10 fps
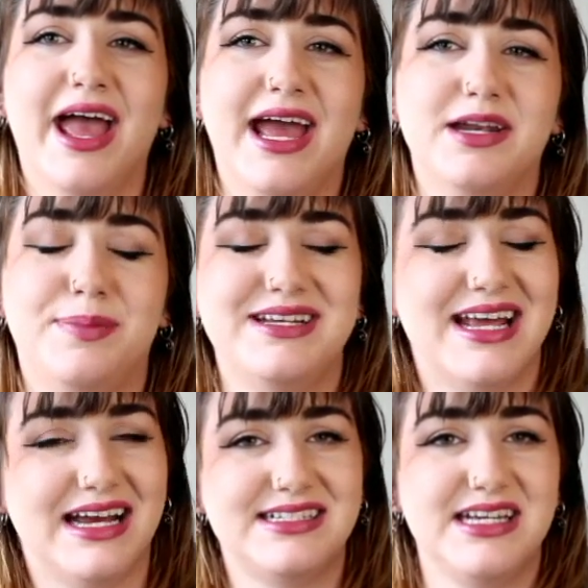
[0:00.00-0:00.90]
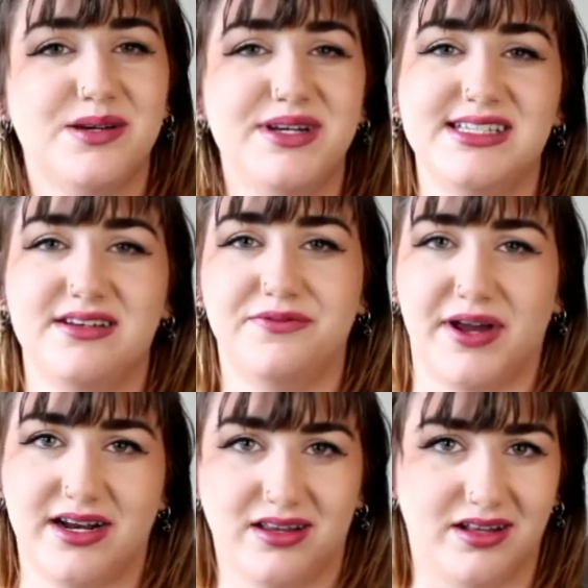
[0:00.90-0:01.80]
And potassium is a
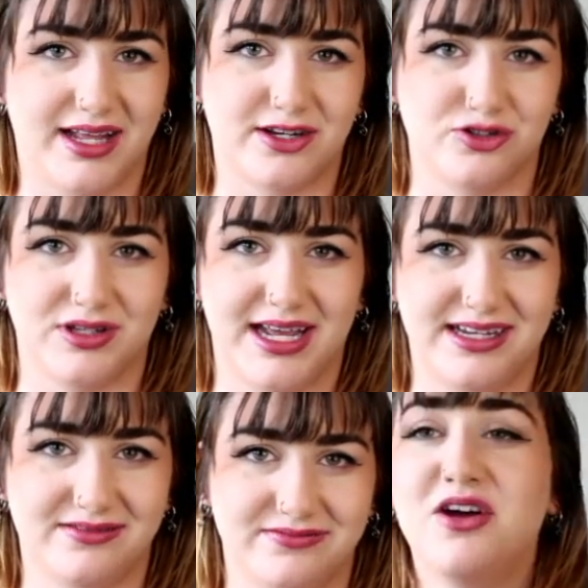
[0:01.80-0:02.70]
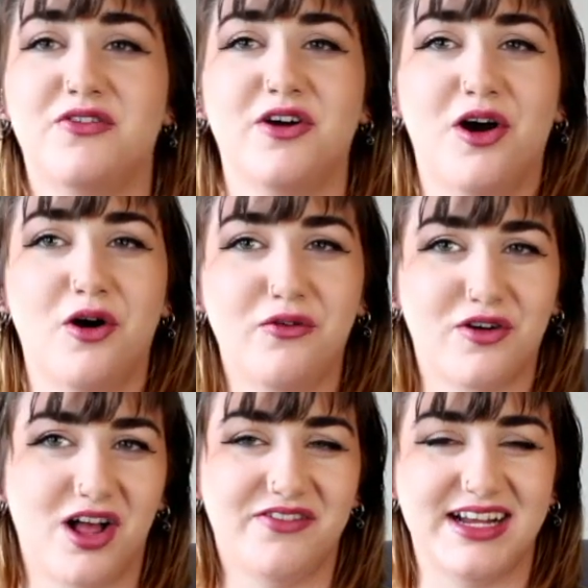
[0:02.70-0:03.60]
vital electrolyte. For
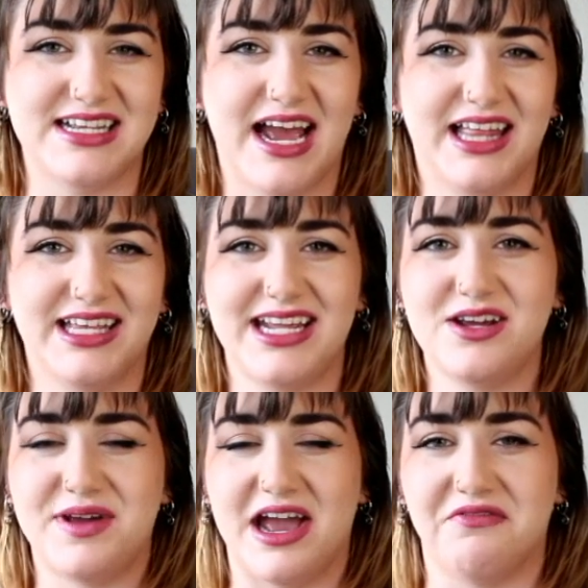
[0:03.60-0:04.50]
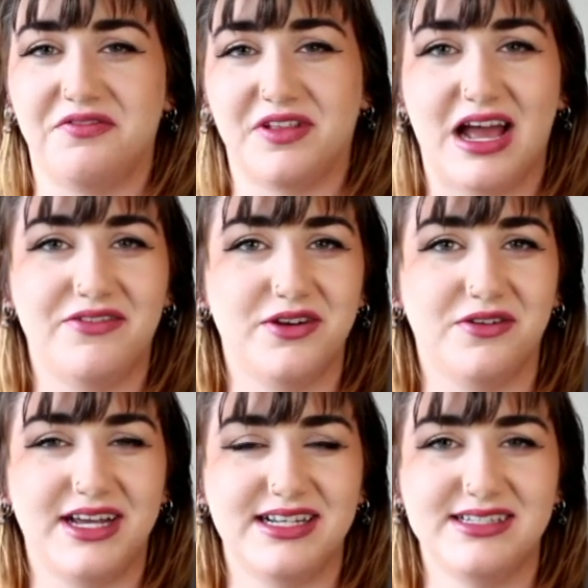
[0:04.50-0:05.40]
overall vitality, we have
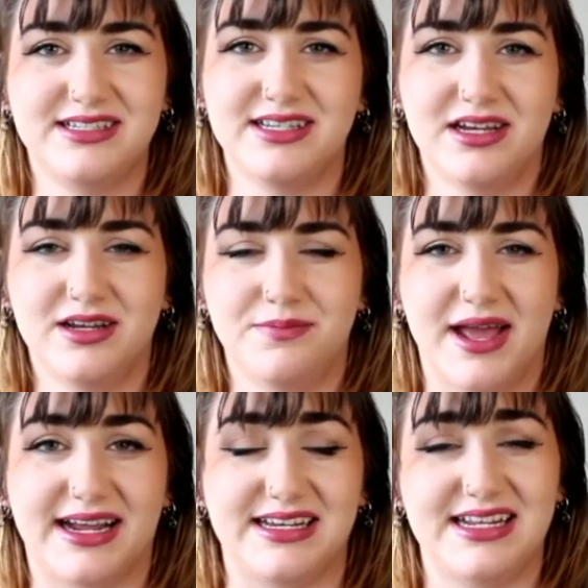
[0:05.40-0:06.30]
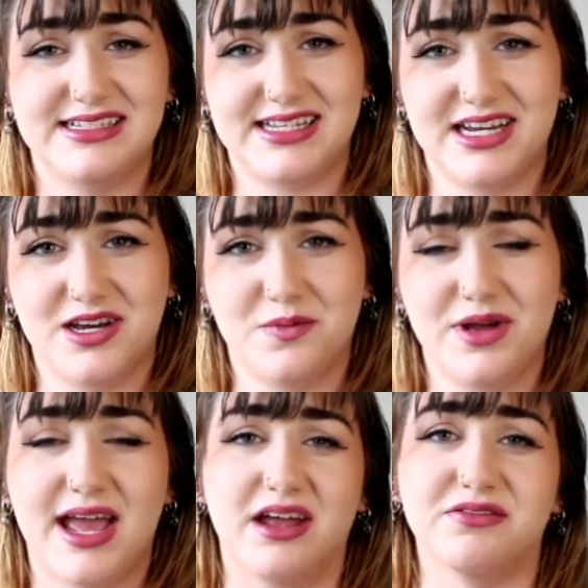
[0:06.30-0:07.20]
flavonoids, magnesium,
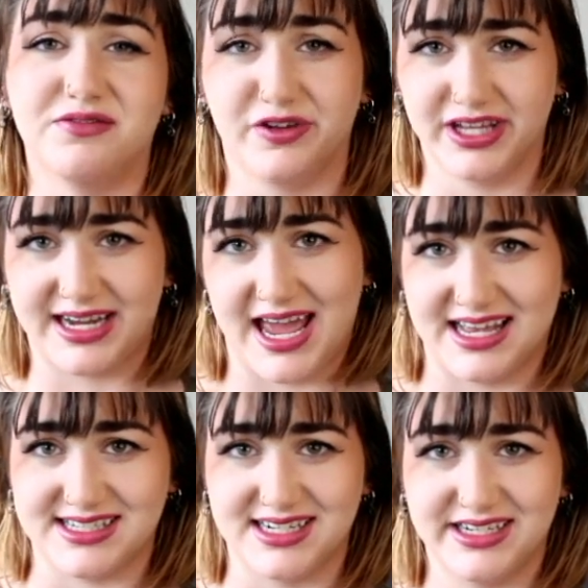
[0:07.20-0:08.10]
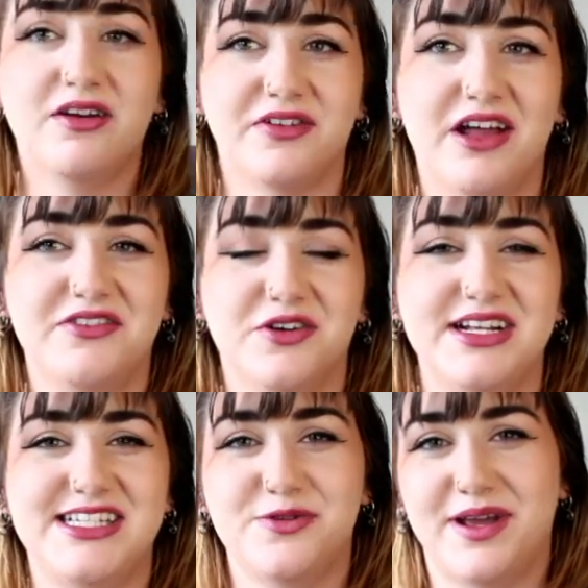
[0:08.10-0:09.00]
and folic acid.
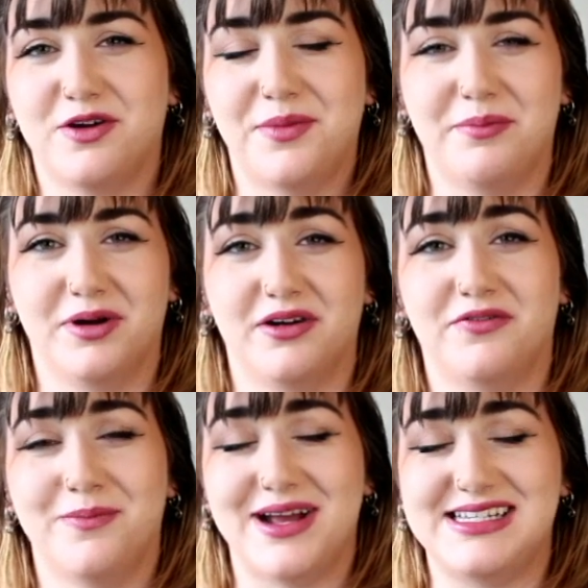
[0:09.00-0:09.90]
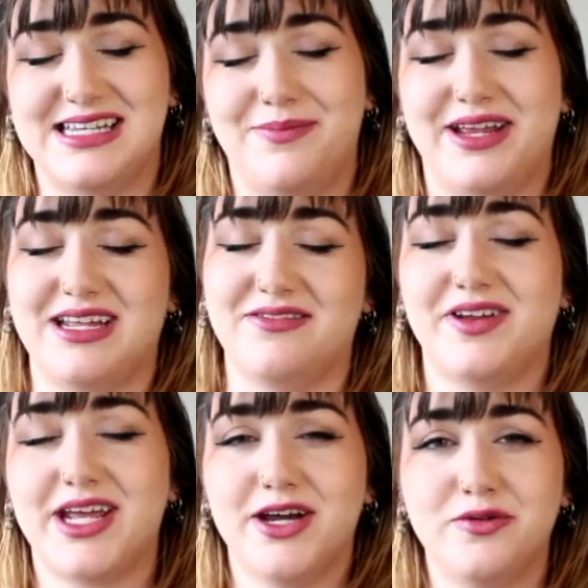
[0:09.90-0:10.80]
Flavonoids you may remember from my CBD
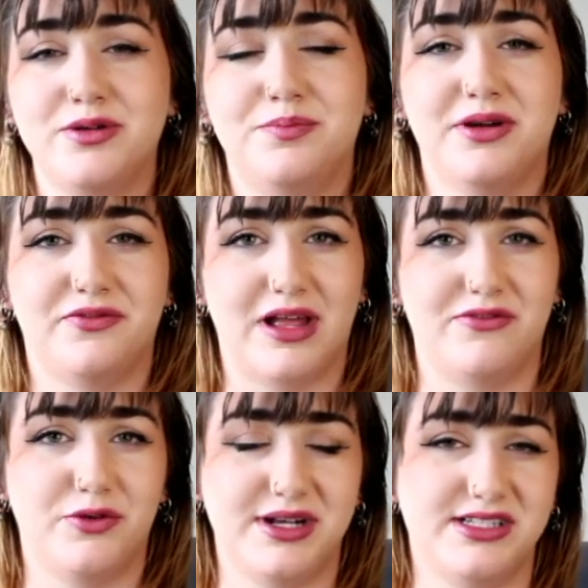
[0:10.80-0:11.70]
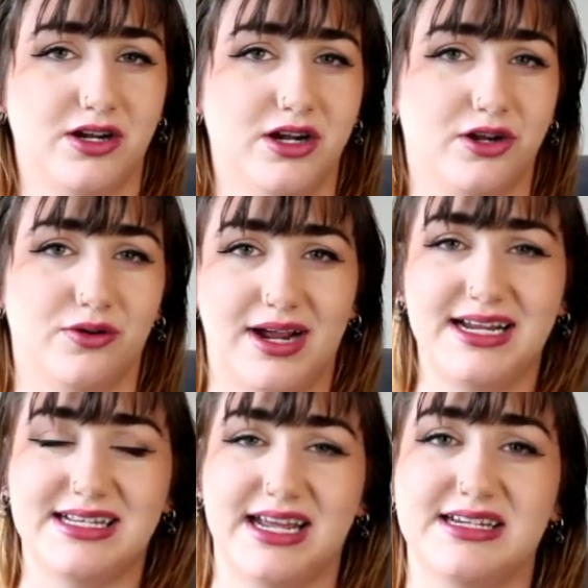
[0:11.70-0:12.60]
video, but flavonoids are a
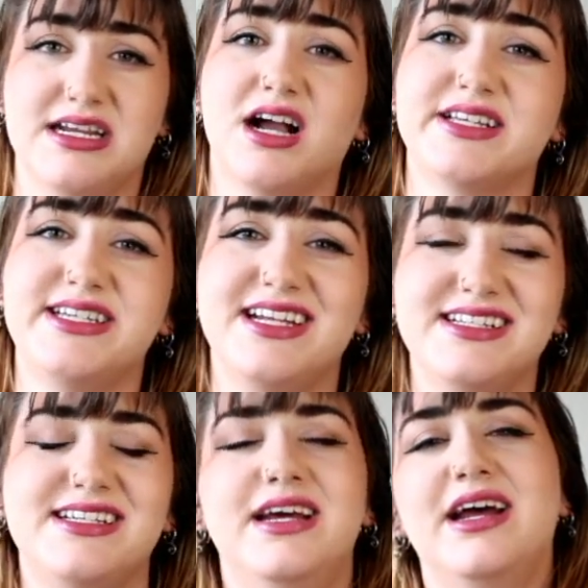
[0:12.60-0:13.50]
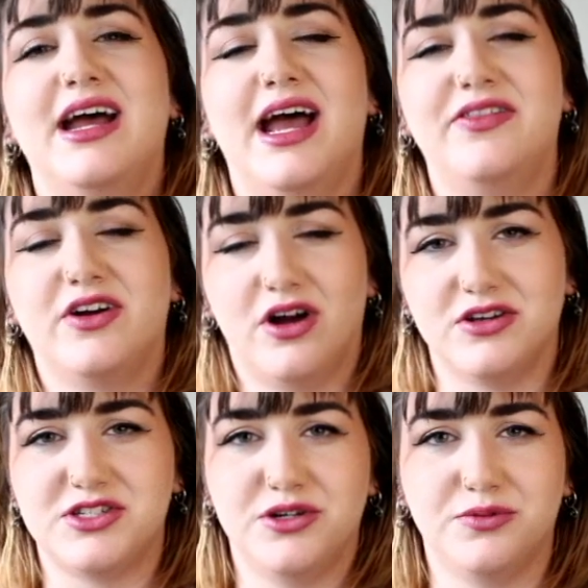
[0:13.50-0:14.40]
great antioxidant, and they're
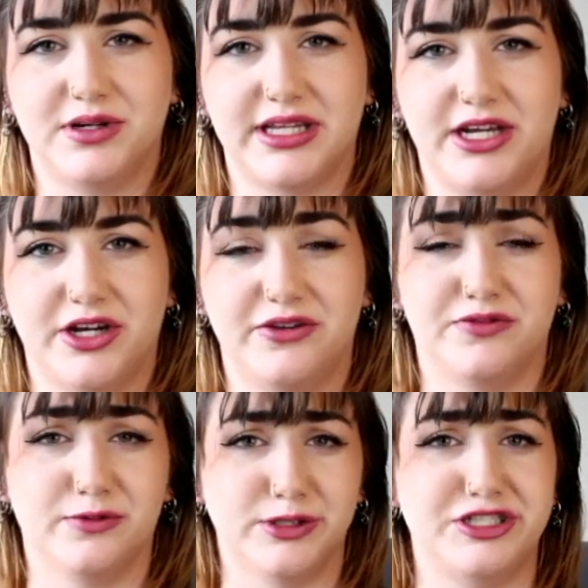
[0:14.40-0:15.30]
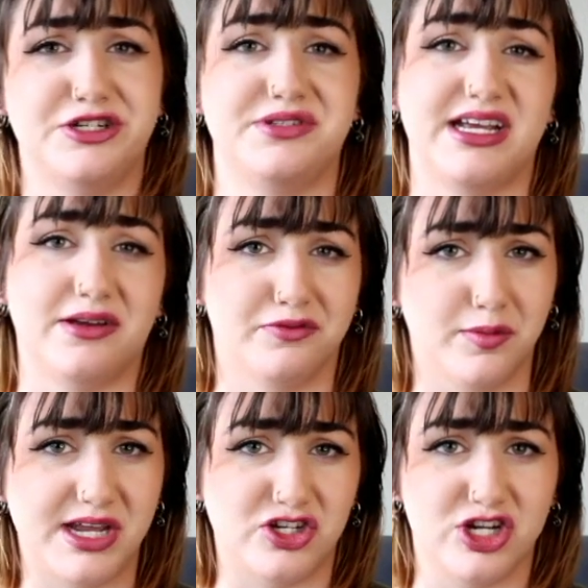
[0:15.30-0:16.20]
also really good for reducing
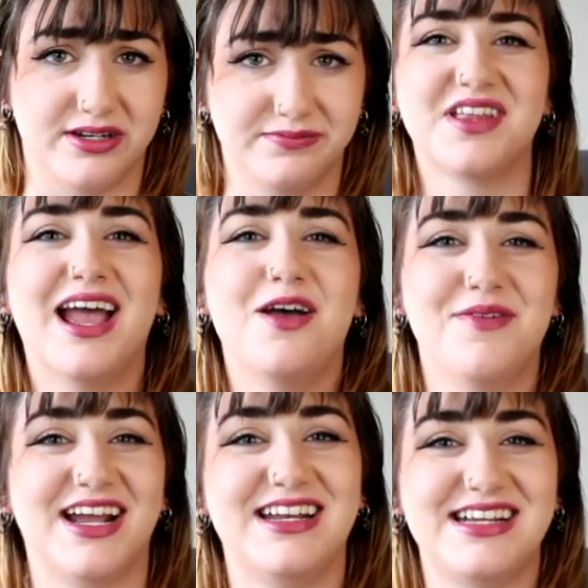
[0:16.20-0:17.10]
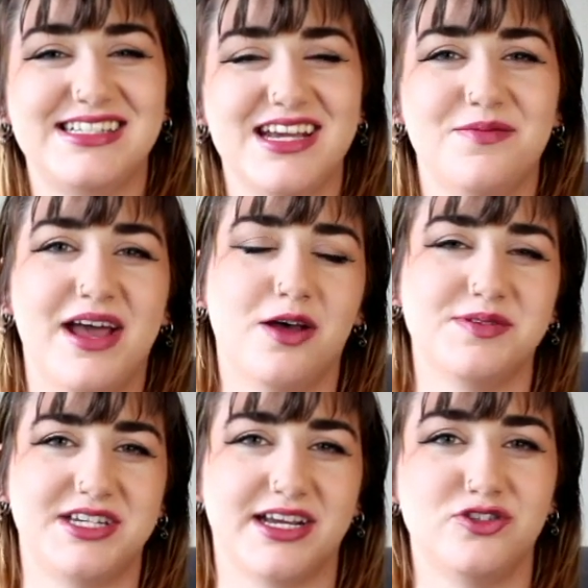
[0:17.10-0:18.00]
inflammation. Magnesium
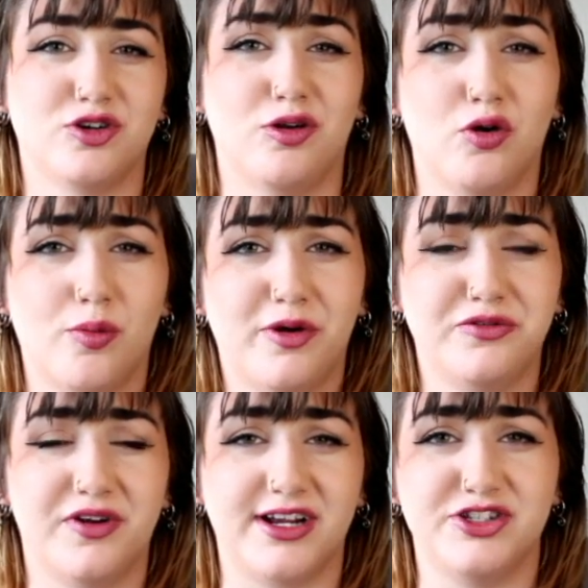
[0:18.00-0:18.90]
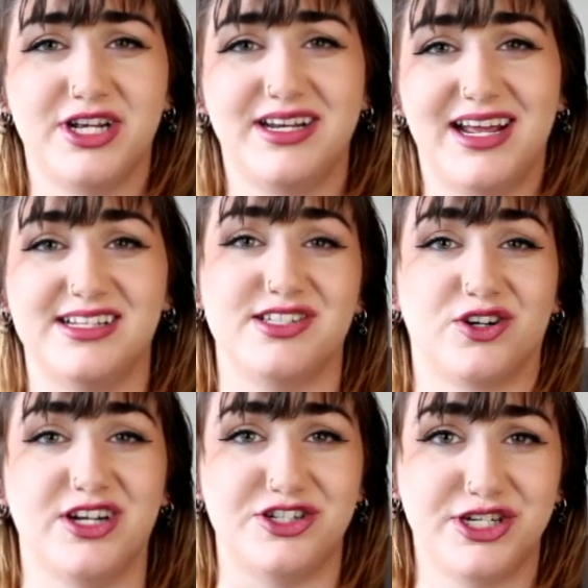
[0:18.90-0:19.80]
helps to control hormone function and
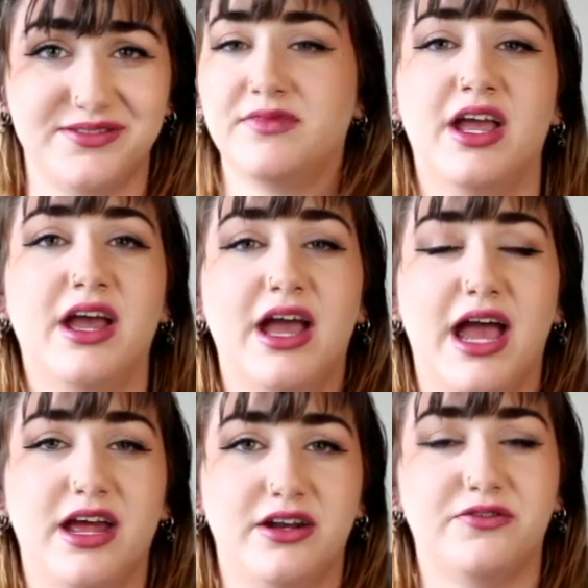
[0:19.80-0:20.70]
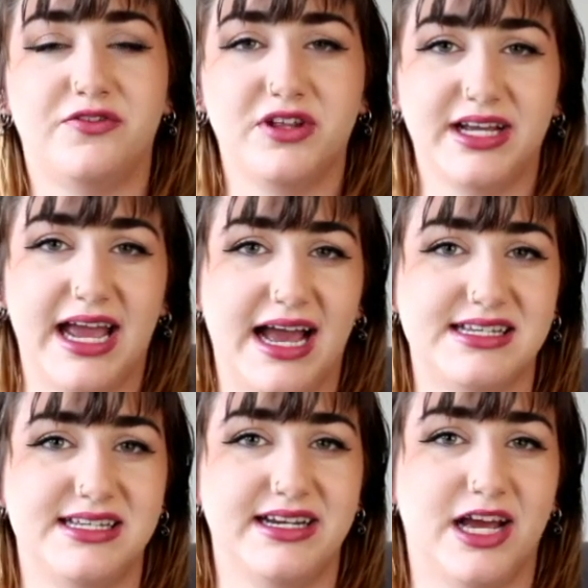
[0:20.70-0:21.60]
secretion, and folic
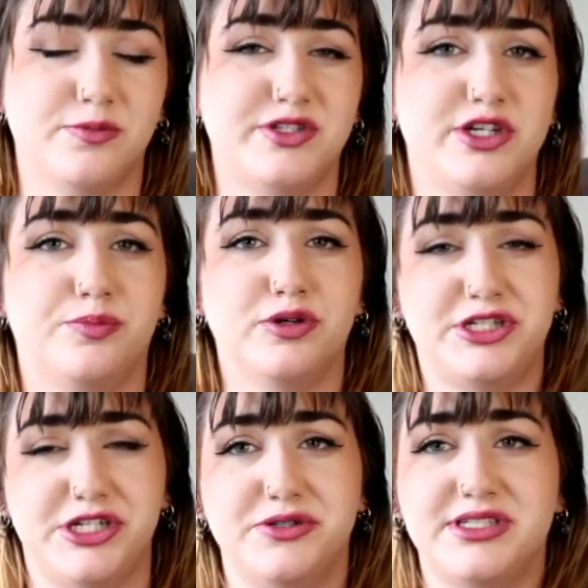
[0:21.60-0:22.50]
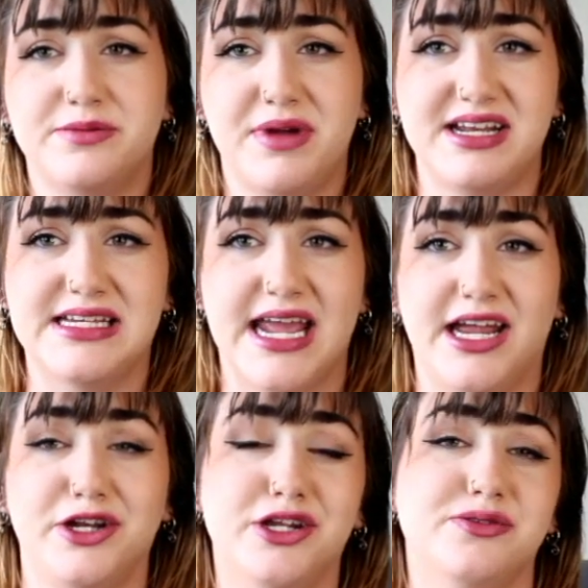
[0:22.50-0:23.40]
acid helps to produce and
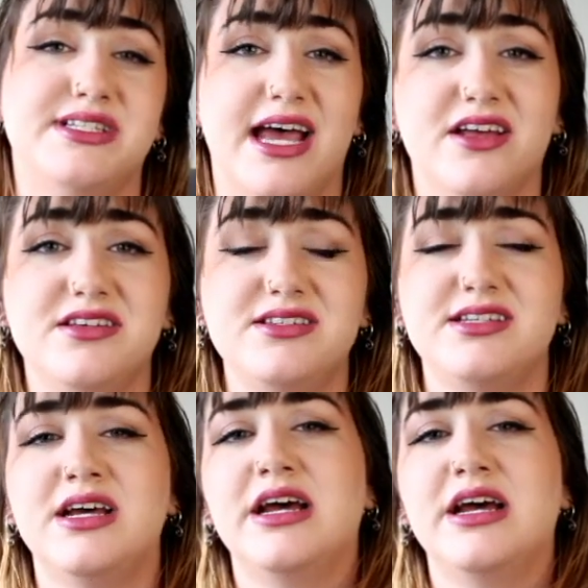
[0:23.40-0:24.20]
maintain new cells,